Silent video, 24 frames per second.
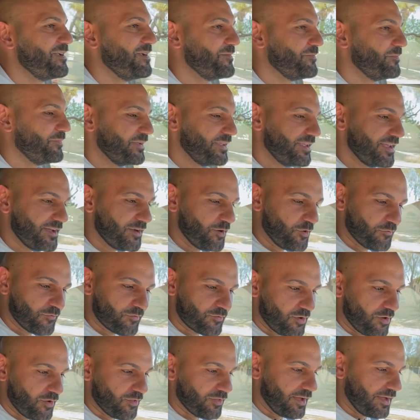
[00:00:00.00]
But yeah,
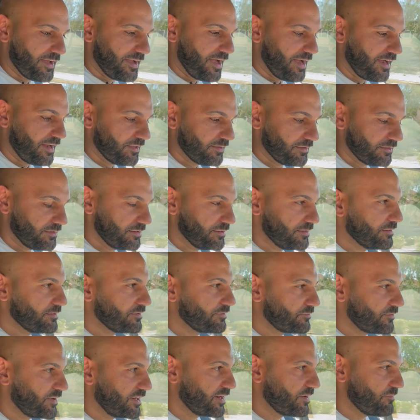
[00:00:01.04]
overall, I highly
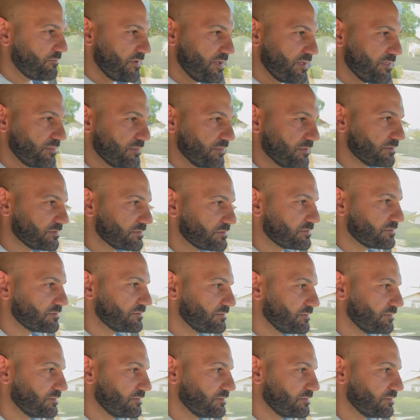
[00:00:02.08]
recommend this.